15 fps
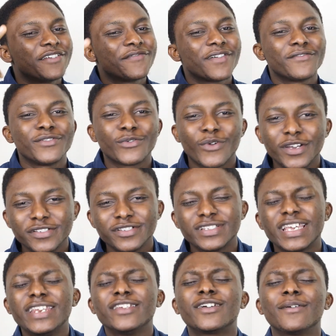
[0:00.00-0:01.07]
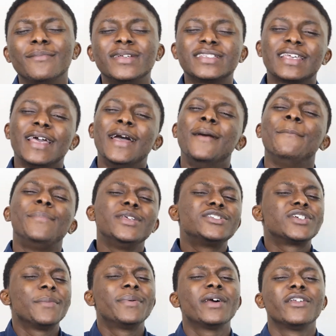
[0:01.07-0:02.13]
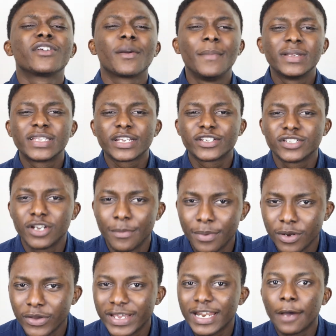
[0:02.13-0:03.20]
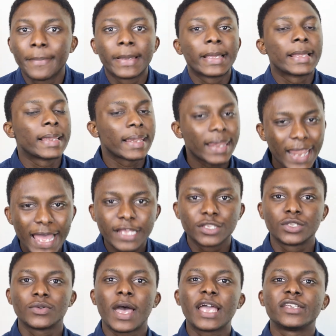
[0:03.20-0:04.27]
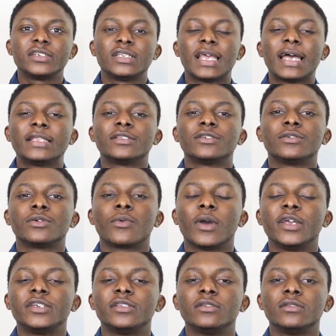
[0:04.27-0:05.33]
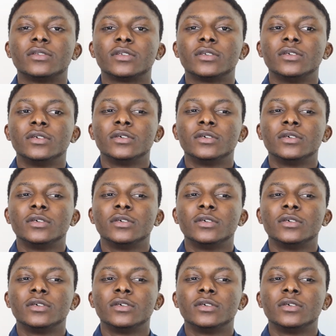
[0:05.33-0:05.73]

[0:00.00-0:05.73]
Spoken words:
If you have any questions, any comments, please drop it down in the comment section down below, and I'll be glad to actually answer your questions,